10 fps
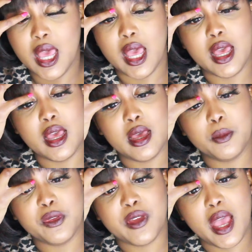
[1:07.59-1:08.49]

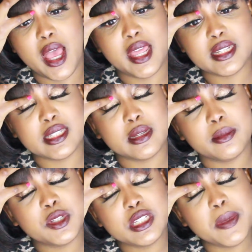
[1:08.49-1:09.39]
We've got
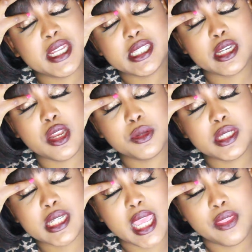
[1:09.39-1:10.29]
some just basic notes
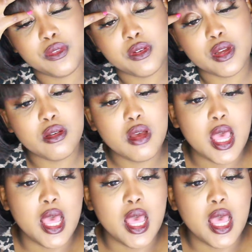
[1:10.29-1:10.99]
to get through.